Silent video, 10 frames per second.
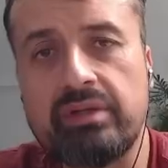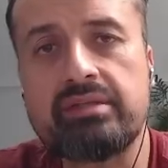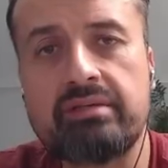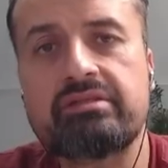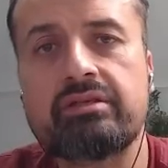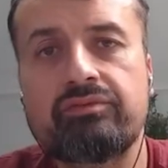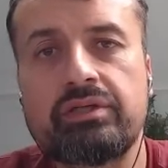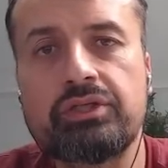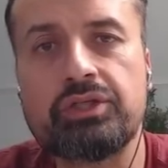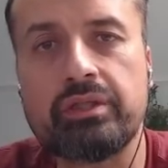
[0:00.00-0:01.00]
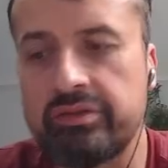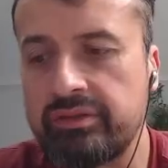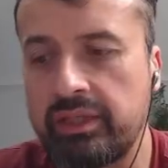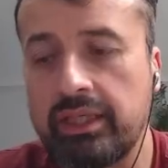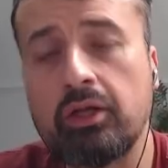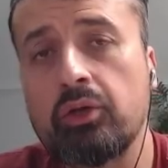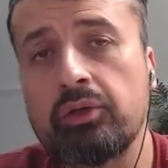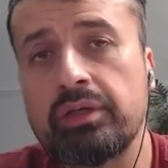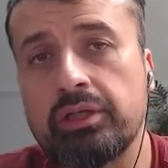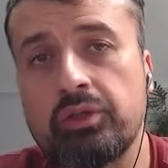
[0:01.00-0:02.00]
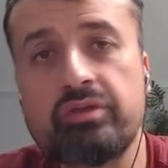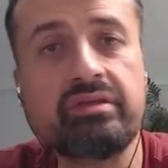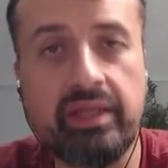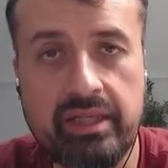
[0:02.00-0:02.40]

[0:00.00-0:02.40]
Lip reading: fantastic features, including using